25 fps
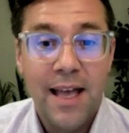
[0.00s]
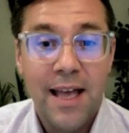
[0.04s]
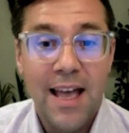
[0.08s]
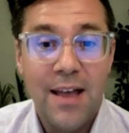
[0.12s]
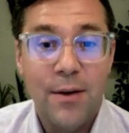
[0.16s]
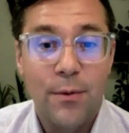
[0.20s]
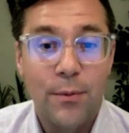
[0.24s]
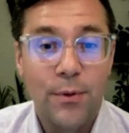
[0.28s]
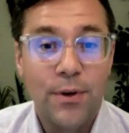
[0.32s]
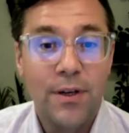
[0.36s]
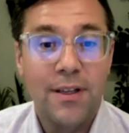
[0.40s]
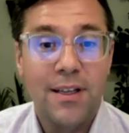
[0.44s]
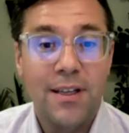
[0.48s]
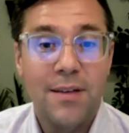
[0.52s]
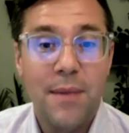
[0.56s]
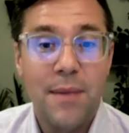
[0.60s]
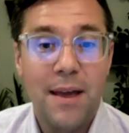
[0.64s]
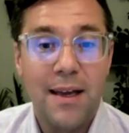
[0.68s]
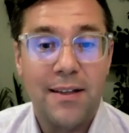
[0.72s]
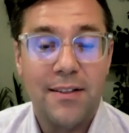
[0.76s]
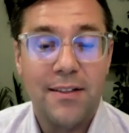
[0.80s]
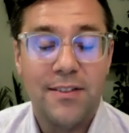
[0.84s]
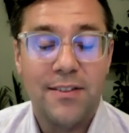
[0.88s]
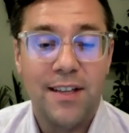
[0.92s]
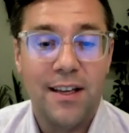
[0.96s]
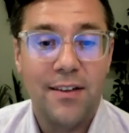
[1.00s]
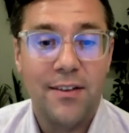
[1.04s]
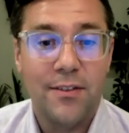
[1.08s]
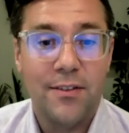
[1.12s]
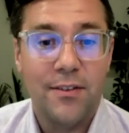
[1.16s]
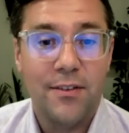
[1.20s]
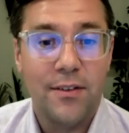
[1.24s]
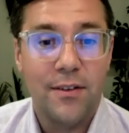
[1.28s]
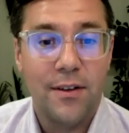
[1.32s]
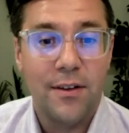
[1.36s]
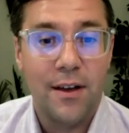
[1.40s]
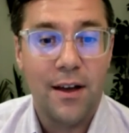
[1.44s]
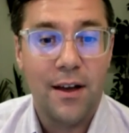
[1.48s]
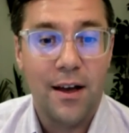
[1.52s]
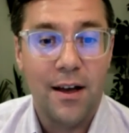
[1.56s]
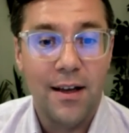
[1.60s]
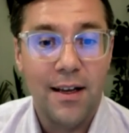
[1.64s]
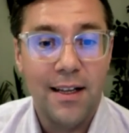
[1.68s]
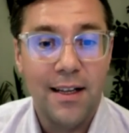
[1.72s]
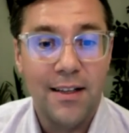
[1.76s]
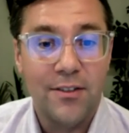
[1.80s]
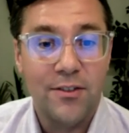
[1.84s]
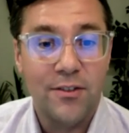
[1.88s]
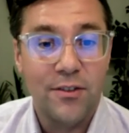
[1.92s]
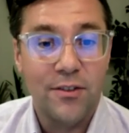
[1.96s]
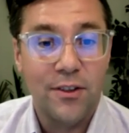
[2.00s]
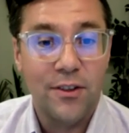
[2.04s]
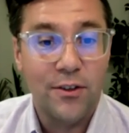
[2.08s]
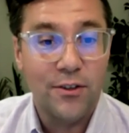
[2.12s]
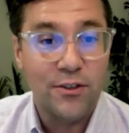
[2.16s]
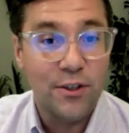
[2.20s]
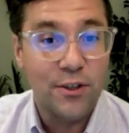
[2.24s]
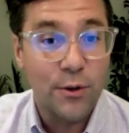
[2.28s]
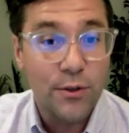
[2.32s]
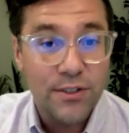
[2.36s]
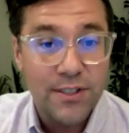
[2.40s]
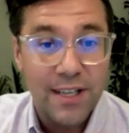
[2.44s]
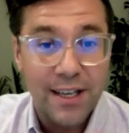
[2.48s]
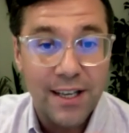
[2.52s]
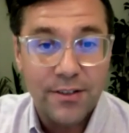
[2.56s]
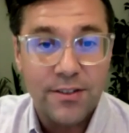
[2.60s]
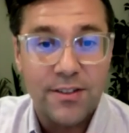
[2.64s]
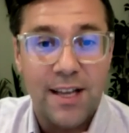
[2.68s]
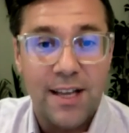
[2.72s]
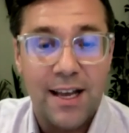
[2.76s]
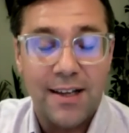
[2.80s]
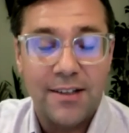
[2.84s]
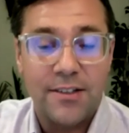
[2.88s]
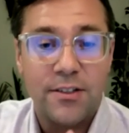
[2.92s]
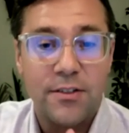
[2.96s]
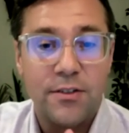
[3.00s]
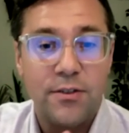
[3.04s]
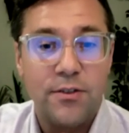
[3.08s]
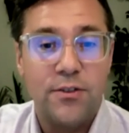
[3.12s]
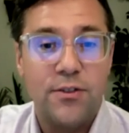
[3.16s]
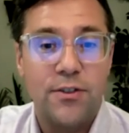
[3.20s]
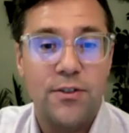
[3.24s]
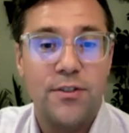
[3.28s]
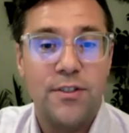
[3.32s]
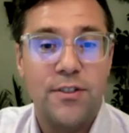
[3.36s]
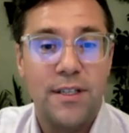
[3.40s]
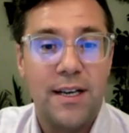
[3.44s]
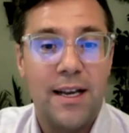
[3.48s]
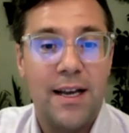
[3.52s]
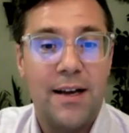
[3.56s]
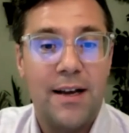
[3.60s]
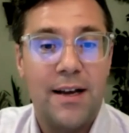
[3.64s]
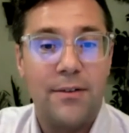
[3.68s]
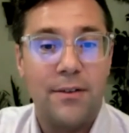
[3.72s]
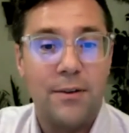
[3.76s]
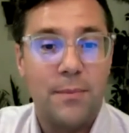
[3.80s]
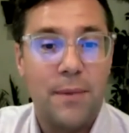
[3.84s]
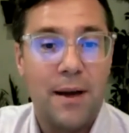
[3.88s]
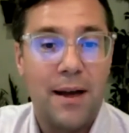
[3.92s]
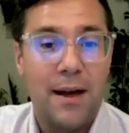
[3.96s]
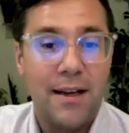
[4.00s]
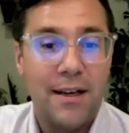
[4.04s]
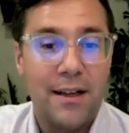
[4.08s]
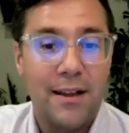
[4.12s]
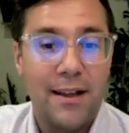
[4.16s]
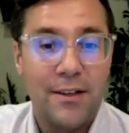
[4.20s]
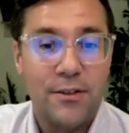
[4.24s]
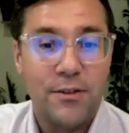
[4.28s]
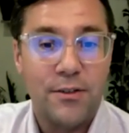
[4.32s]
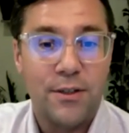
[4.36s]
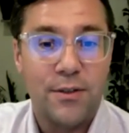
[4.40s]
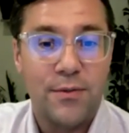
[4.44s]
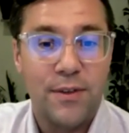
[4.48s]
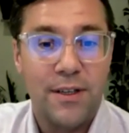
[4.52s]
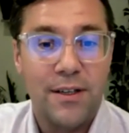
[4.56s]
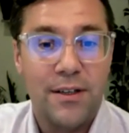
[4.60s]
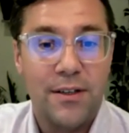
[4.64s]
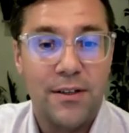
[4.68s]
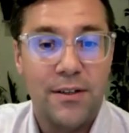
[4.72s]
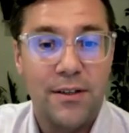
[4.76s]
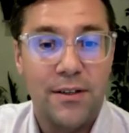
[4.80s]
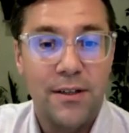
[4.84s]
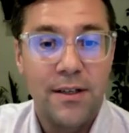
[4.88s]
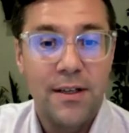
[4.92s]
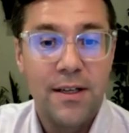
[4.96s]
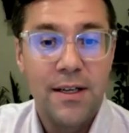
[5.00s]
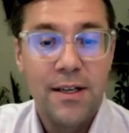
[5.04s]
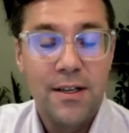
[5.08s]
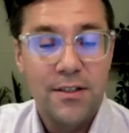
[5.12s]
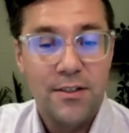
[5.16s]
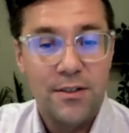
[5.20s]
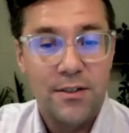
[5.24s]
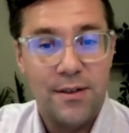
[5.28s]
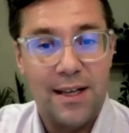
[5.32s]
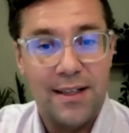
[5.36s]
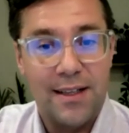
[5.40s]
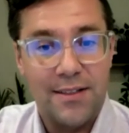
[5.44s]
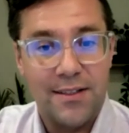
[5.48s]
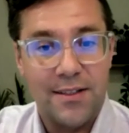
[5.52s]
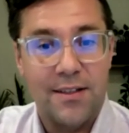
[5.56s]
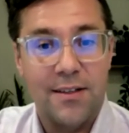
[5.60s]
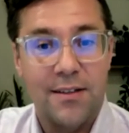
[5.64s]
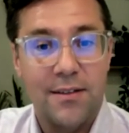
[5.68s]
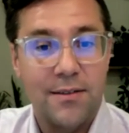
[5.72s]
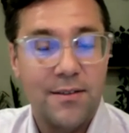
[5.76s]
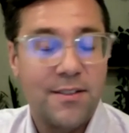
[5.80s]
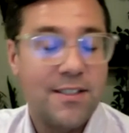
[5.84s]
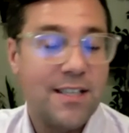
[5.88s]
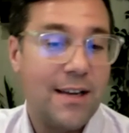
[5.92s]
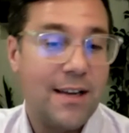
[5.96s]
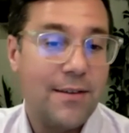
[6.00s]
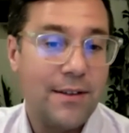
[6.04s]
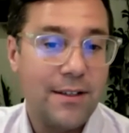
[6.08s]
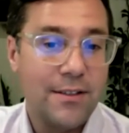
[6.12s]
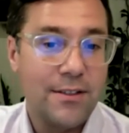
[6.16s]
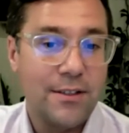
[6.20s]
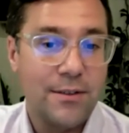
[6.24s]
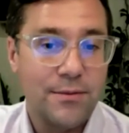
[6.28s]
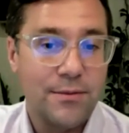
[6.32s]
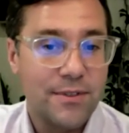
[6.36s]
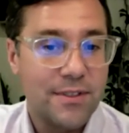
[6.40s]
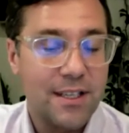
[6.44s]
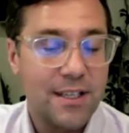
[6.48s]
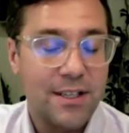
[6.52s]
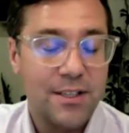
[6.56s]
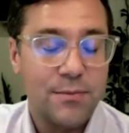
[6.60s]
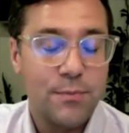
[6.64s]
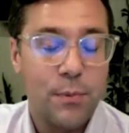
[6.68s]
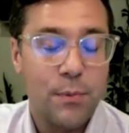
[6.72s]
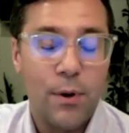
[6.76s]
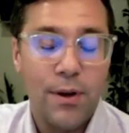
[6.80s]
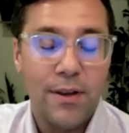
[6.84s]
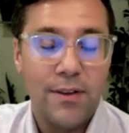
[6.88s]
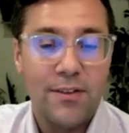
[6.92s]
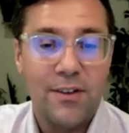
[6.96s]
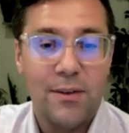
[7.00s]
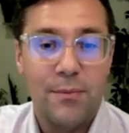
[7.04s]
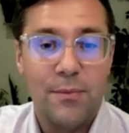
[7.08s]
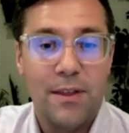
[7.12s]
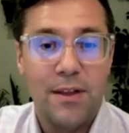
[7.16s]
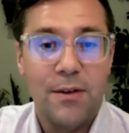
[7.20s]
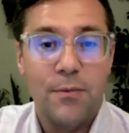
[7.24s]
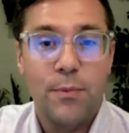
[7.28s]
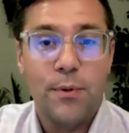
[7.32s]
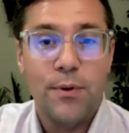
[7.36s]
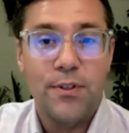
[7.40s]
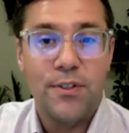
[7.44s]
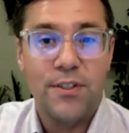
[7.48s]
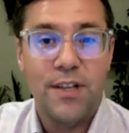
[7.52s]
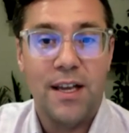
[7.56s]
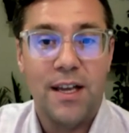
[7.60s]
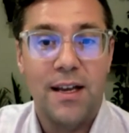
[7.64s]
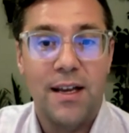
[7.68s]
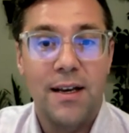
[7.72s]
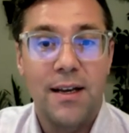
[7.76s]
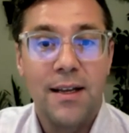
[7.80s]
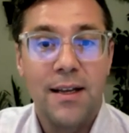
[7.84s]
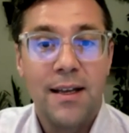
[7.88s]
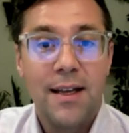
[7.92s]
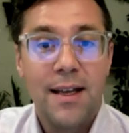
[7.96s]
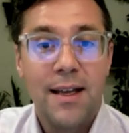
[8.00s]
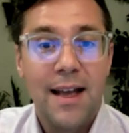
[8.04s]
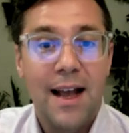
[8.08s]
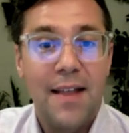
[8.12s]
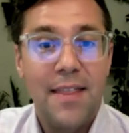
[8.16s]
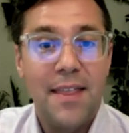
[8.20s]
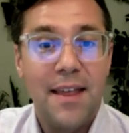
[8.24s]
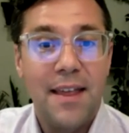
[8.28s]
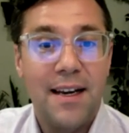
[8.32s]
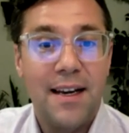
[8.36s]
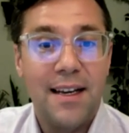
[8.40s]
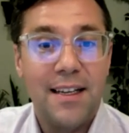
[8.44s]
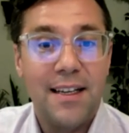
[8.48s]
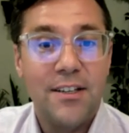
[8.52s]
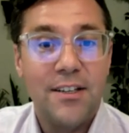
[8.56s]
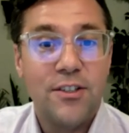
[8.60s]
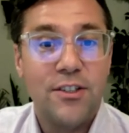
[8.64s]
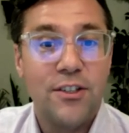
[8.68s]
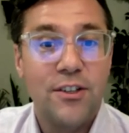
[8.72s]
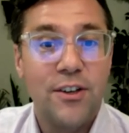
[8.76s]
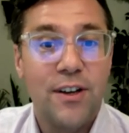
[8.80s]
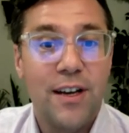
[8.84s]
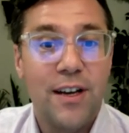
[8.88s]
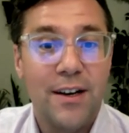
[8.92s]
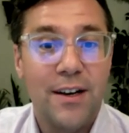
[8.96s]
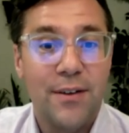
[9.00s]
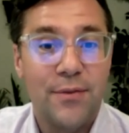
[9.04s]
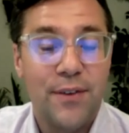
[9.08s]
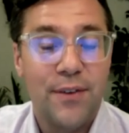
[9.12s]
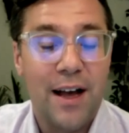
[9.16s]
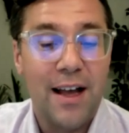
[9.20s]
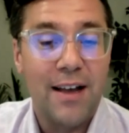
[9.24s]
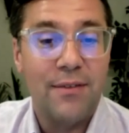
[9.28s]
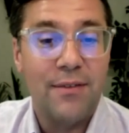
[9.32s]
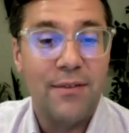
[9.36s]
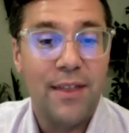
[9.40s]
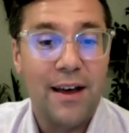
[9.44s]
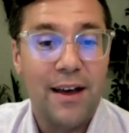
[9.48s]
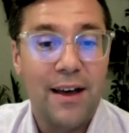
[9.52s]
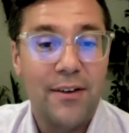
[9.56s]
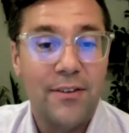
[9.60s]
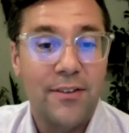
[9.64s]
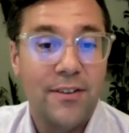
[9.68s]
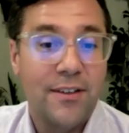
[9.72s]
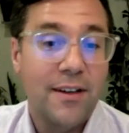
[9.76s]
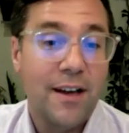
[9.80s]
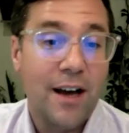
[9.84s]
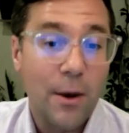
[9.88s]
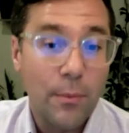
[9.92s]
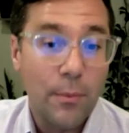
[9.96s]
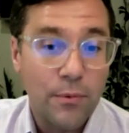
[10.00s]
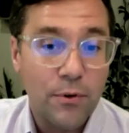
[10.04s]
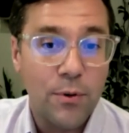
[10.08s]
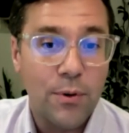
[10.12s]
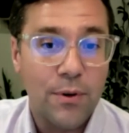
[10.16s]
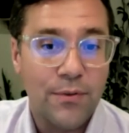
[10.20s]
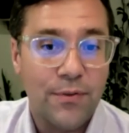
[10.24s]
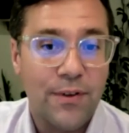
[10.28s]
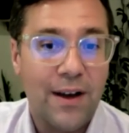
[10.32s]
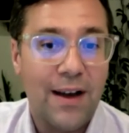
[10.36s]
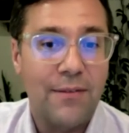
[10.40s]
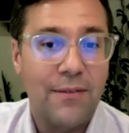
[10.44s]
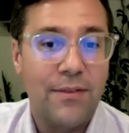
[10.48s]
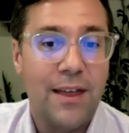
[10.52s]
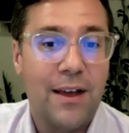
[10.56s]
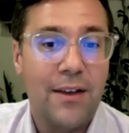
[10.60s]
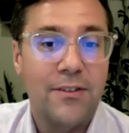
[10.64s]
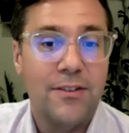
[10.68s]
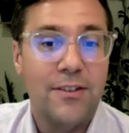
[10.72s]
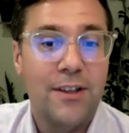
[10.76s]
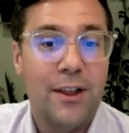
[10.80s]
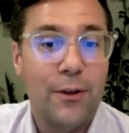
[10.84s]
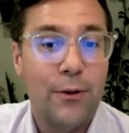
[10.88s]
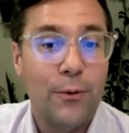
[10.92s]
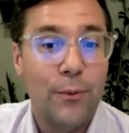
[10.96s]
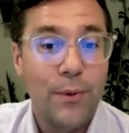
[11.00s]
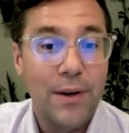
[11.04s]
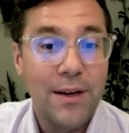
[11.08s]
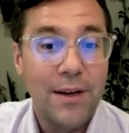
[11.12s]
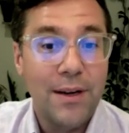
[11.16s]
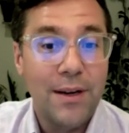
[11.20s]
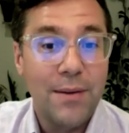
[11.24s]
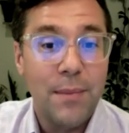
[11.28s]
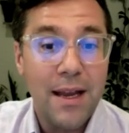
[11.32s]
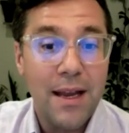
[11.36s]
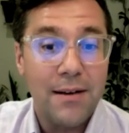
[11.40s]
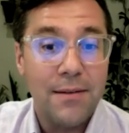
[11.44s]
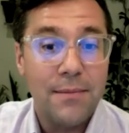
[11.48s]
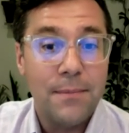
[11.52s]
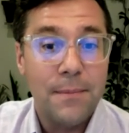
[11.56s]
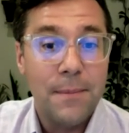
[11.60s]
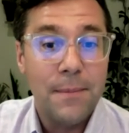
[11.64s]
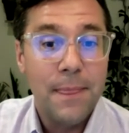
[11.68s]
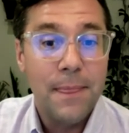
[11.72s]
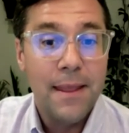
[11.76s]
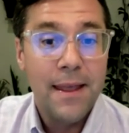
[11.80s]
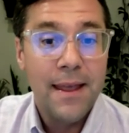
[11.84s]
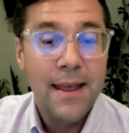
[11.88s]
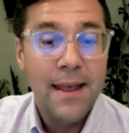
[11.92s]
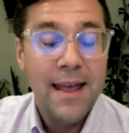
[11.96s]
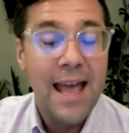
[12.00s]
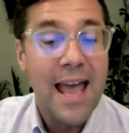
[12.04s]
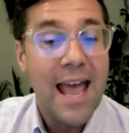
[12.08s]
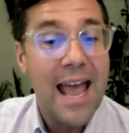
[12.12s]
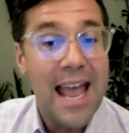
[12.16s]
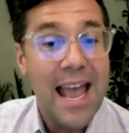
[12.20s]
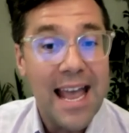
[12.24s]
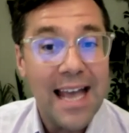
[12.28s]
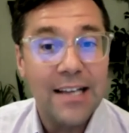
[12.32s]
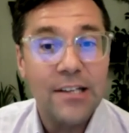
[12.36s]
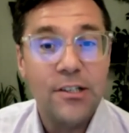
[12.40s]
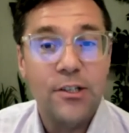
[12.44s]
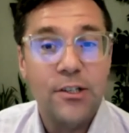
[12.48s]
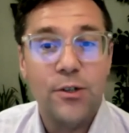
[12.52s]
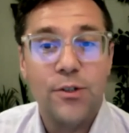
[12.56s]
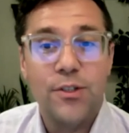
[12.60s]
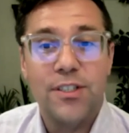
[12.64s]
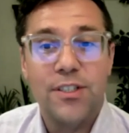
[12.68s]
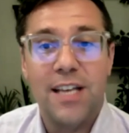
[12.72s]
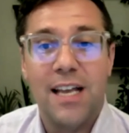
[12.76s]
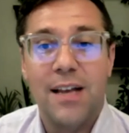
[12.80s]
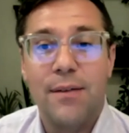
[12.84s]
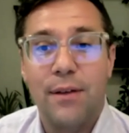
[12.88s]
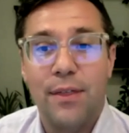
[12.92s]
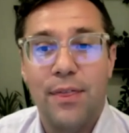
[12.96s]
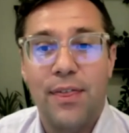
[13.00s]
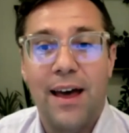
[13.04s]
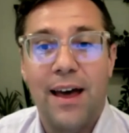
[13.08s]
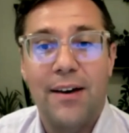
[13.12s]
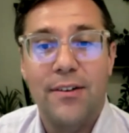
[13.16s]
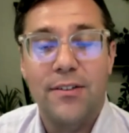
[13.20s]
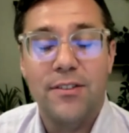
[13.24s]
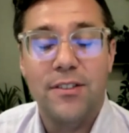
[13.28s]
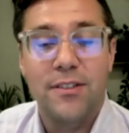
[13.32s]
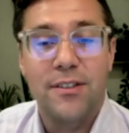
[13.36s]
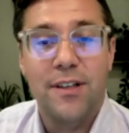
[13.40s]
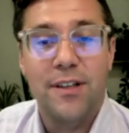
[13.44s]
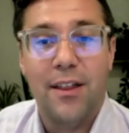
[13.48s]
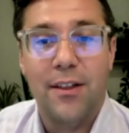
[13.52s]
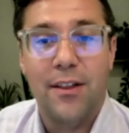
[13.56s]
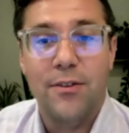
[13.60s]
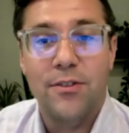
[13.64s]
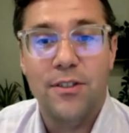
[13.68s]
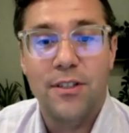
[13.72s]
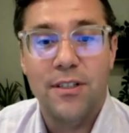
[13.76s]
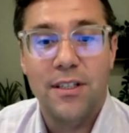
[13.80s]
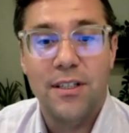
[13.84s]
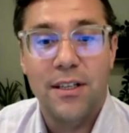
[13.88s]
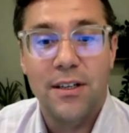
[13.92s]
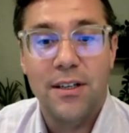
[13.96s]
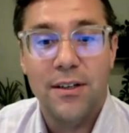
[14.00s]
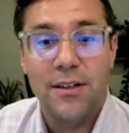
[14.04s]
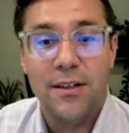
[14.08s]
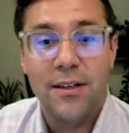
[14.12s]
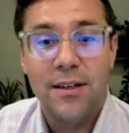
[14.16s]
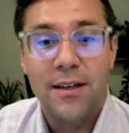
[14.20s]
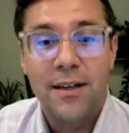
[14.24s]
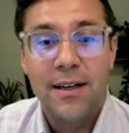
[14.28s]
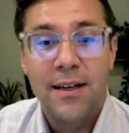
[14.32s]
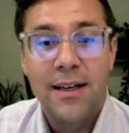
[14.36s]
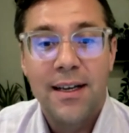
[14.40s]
it really makes sense. There's no sales tax in New Jersey now to buy an electric vehicle. So that's a savings of 6-point-something%. And then in addition, you get up to a $5,000 rebate, and you'll save $1,000 a year